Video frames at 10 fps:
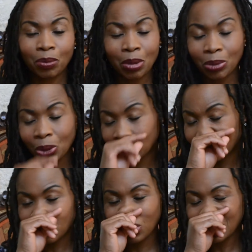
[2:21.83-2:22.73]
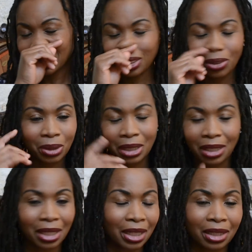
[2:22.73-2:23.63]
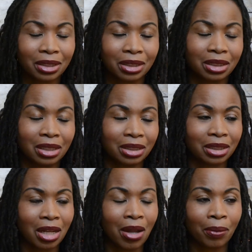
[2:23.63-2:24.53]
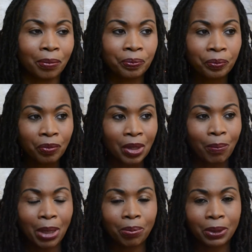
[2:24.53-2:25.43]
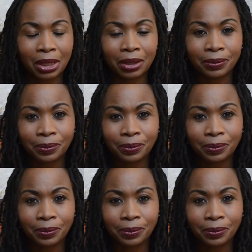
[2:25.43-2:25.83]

or maybe you're a student in school and I've got to get this paper done.